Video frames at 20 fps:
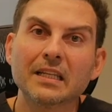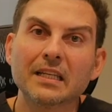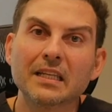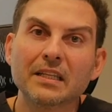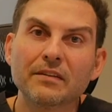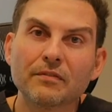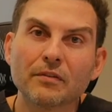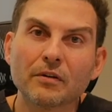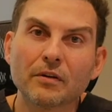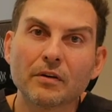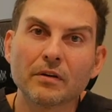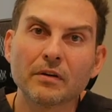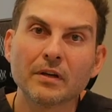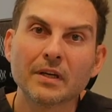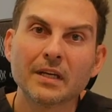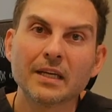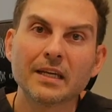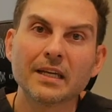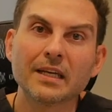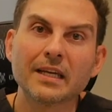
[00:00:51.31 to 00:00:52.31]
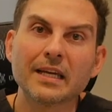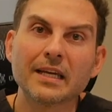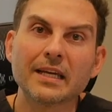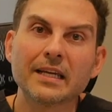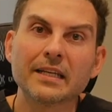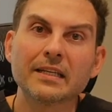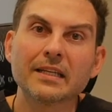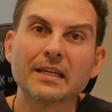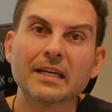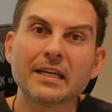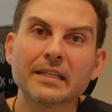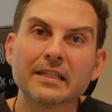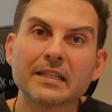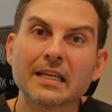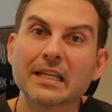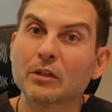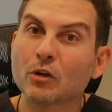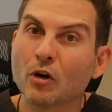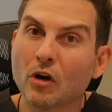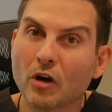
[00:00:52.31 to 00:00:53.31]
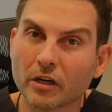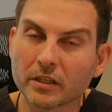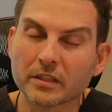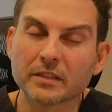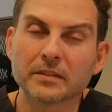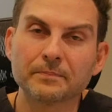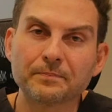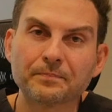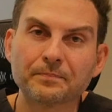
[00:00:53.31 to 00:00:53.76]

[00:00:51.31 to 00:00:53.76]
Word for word: liver, and, and, and the heart.